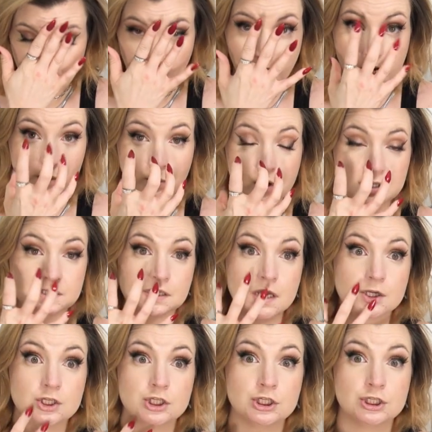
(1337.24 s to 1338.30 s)
I was
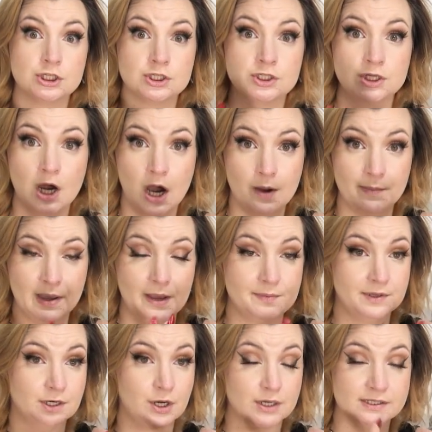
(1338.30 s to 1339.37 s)
sobbing. I
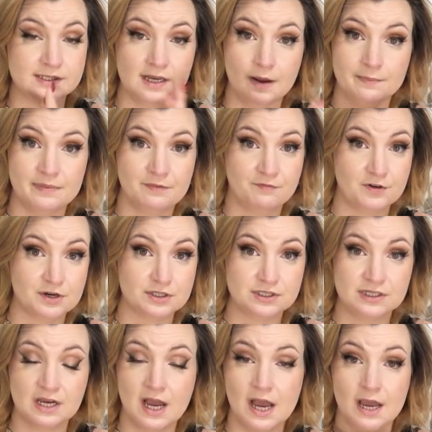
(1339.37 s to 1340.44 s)
mean, I sobbed the
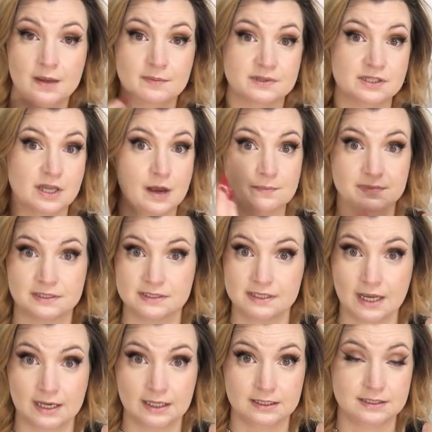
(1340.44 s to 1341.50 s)
first time, sobbed the
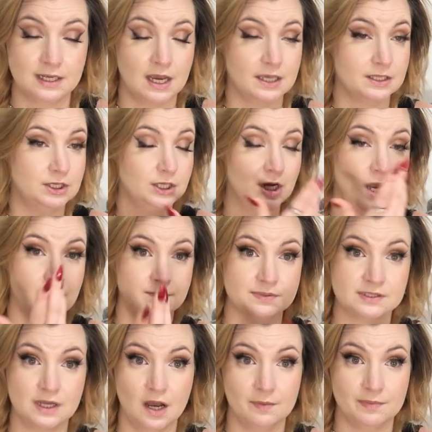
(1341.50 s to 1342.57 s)
second time. You know, I'm
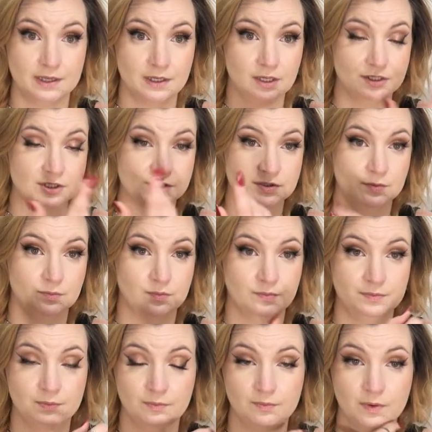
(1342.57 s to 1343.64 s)
sobbing.
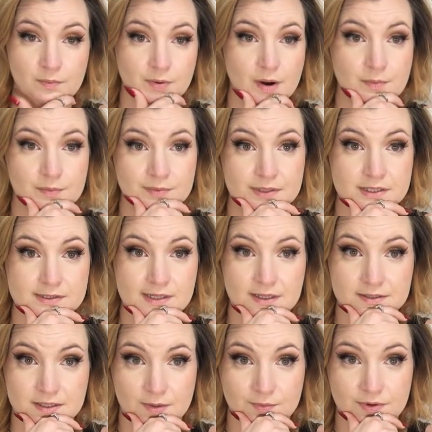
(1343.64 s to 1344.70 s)
Well, probably the
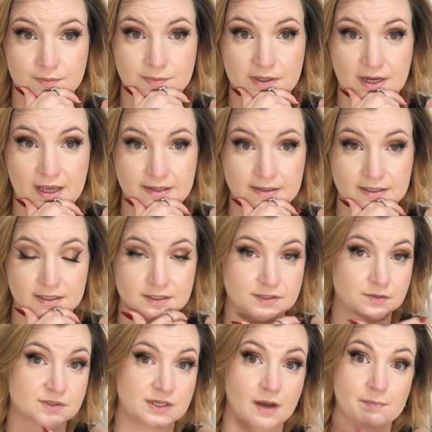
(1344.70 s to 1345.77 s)
second time would have been editing,
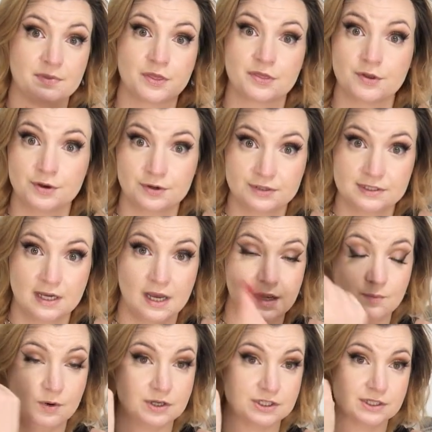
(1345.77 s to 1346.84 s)
so sobbed the third
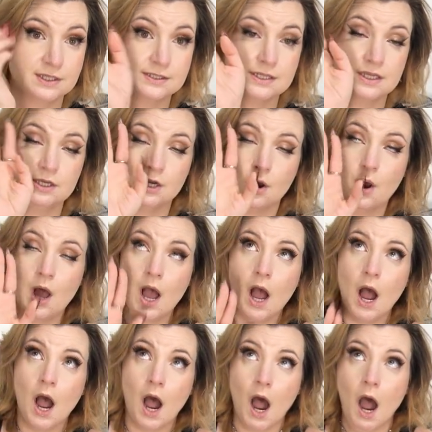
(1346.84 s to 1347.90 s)
time watching That You know,
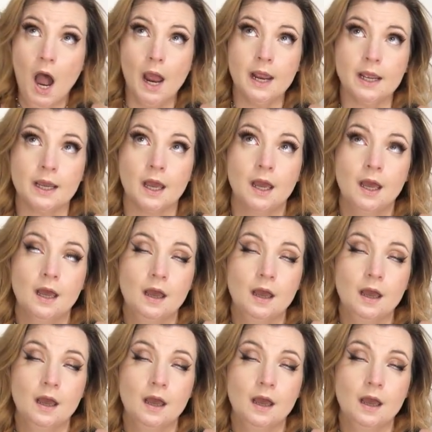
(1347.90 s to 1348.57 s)
I